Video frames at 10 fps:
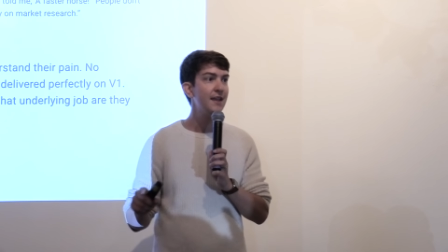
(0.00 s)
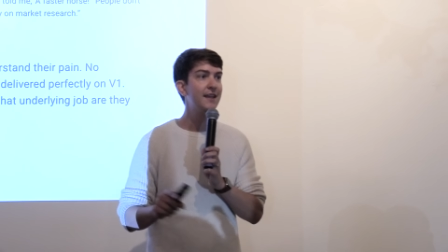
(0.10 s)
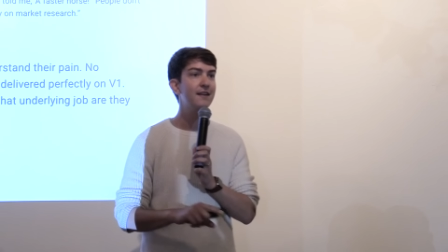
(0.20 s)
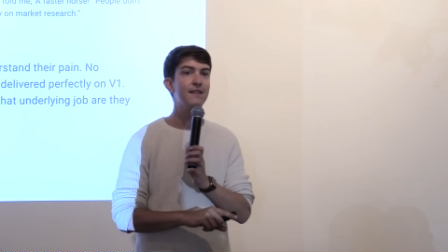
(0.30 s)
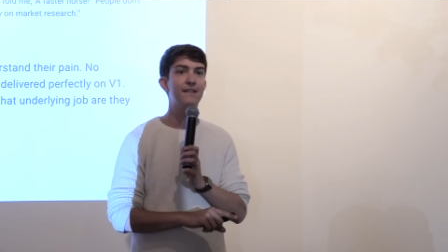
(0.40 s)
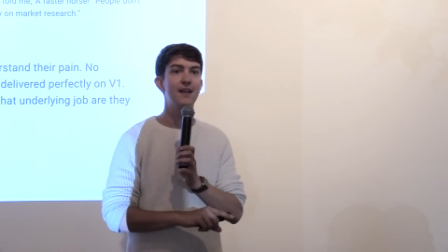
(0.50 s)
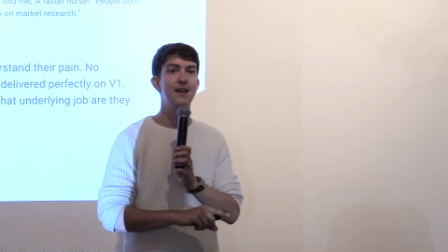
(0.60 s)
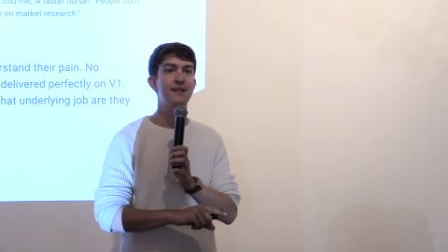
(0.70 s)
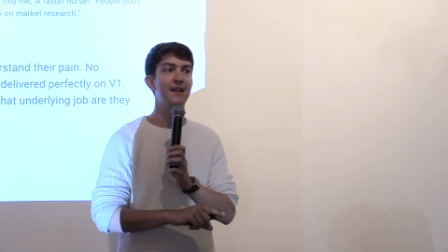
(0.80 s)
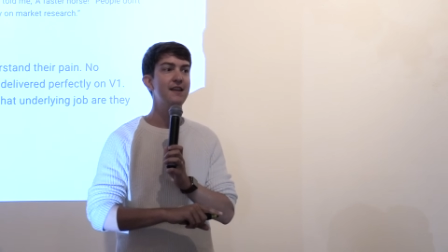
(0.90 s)
He didn't
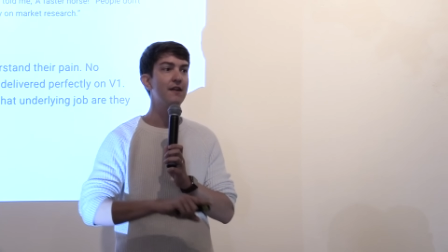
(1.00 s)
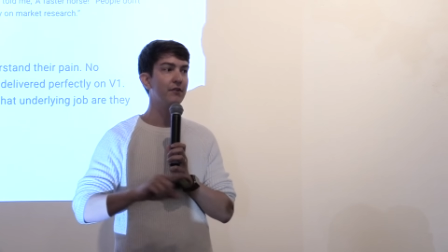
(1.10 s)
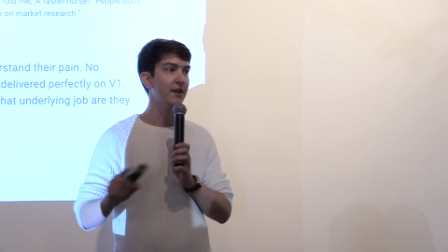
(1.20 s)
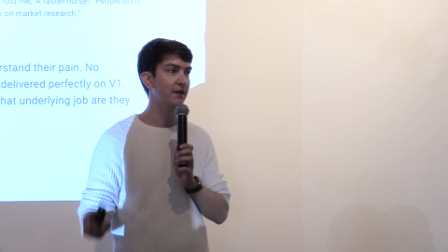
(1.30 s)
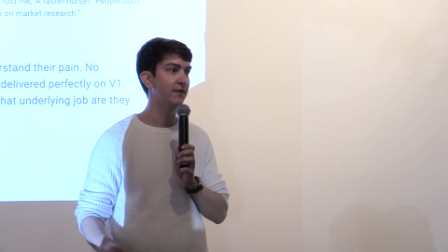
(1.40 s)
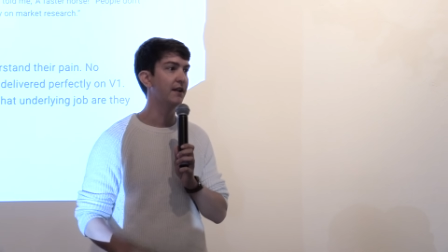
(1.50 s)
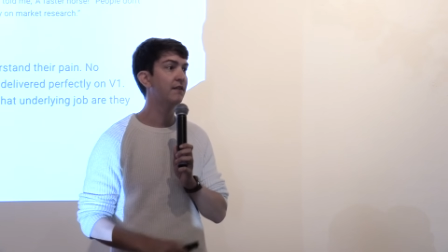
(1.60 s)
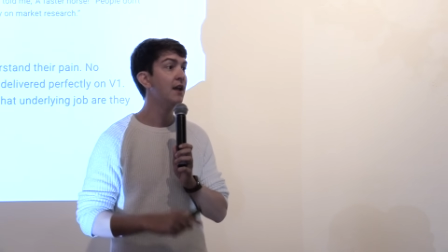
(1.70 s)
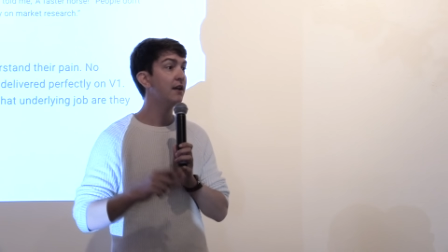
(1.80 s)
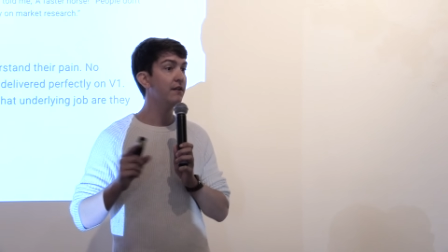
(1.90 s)
say that he never
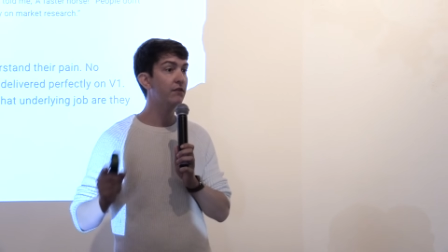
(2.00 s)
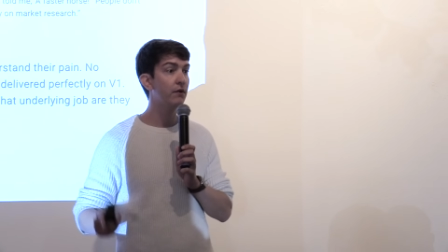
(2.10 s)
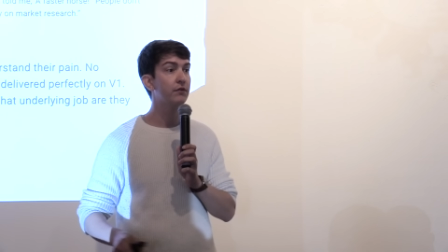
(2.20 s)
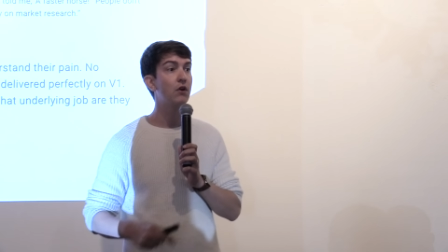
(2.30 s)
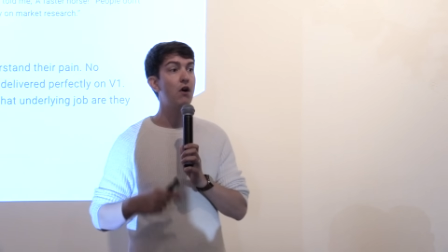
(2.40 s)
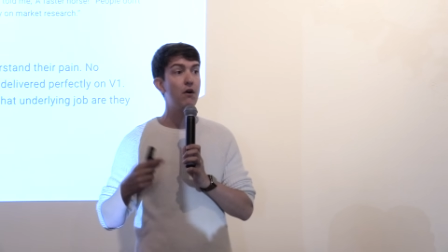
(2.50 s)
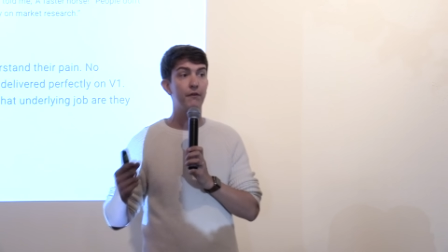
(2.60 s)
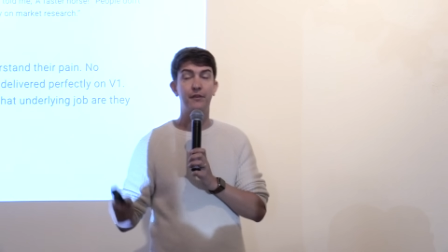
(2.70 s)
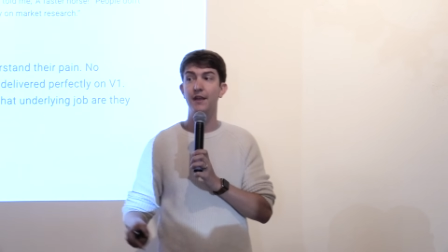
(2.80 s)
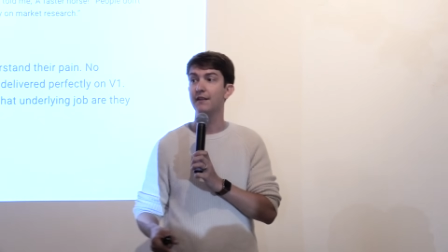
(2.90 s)
iterates, because those are all
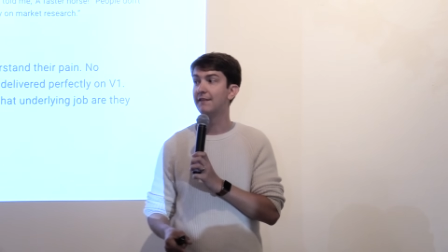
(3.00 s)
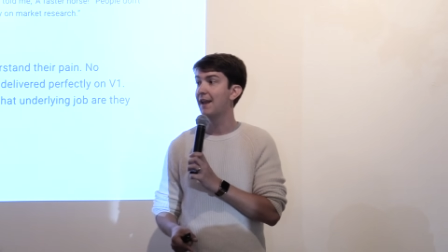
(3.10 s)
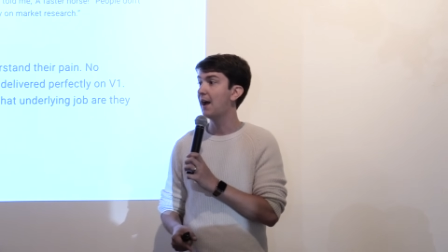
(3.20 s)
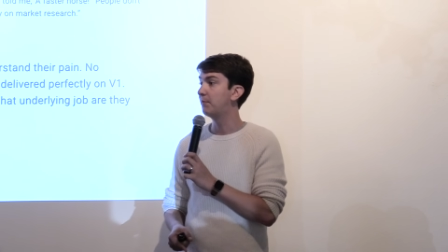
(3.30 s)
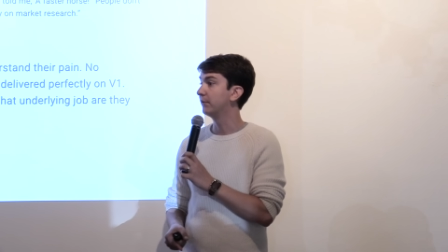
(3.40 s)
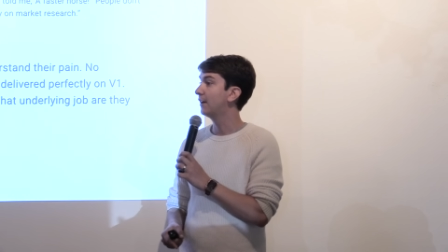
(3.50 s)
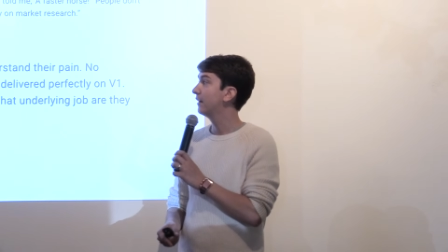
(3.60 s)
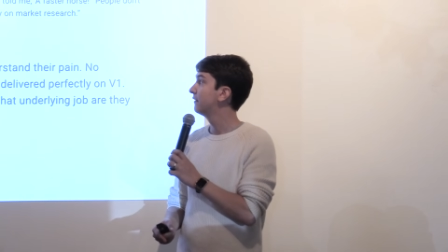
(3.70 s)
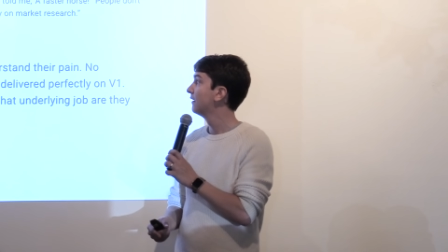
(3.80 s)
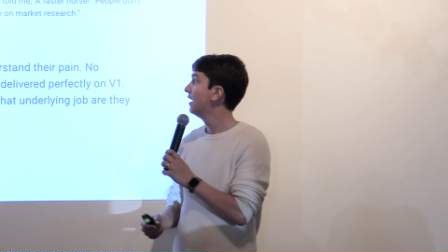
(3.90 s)
things that Apple
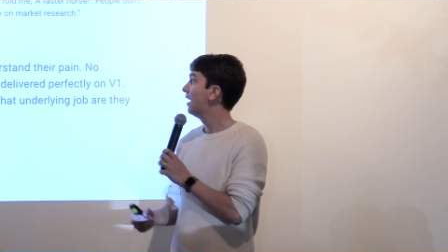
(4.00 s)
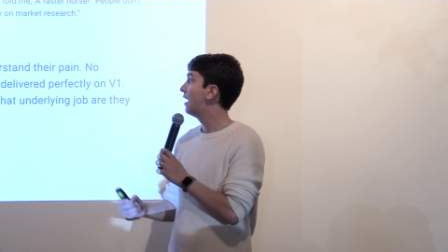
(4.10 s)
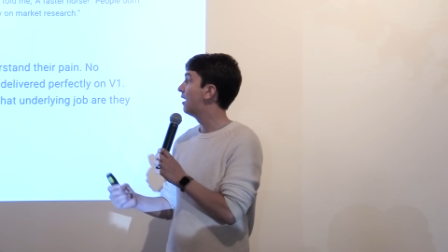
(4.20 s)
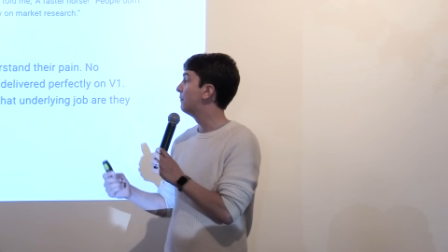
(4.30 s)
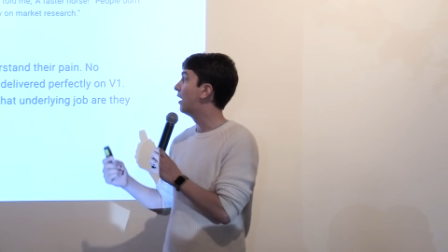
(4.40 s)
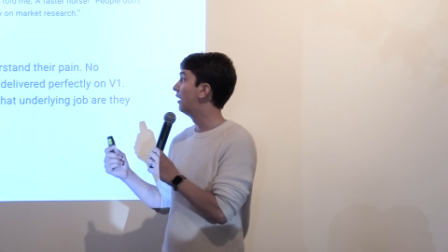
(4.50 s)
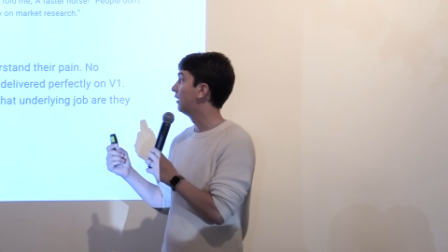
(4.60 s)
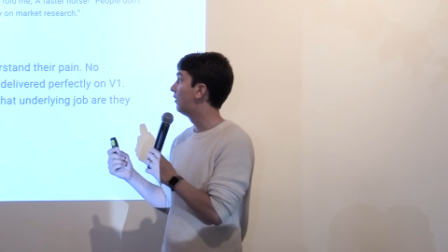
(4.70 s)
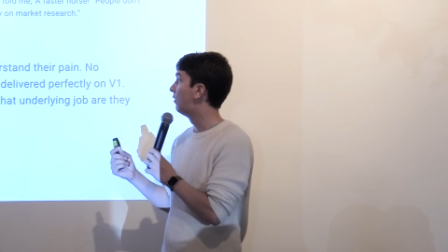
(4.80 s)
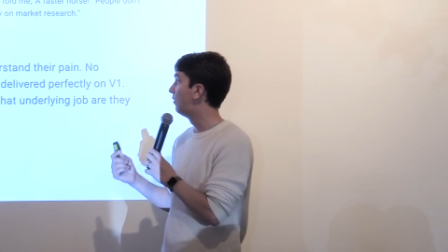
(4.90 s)
does a
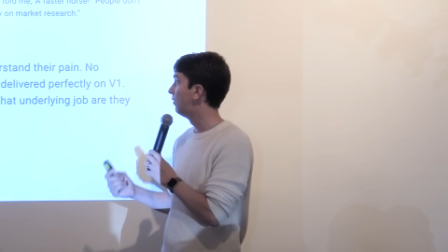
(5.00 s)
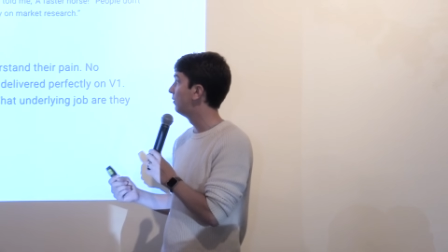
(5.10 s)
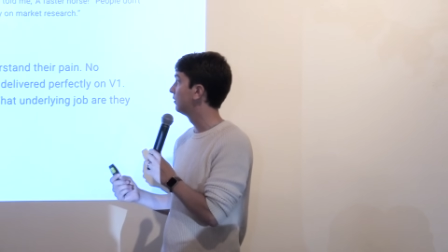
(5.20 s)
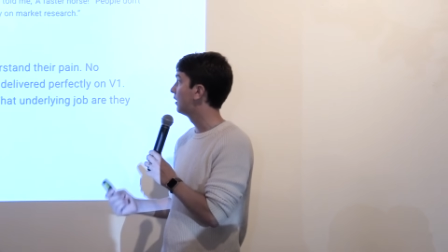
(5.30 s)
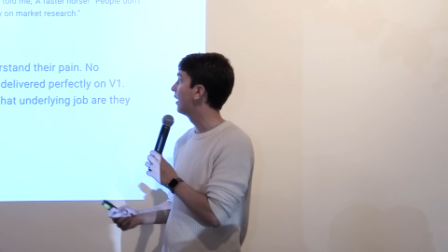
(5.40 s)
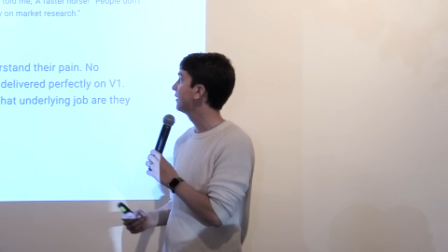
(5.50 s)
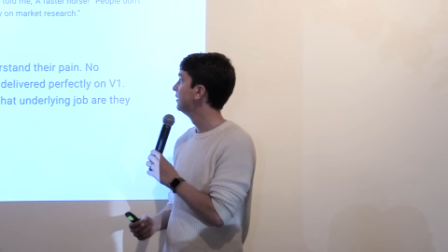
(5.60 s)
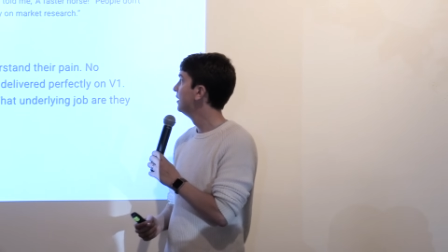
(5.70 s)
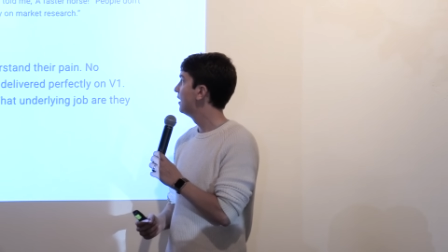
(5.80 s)
whole lot.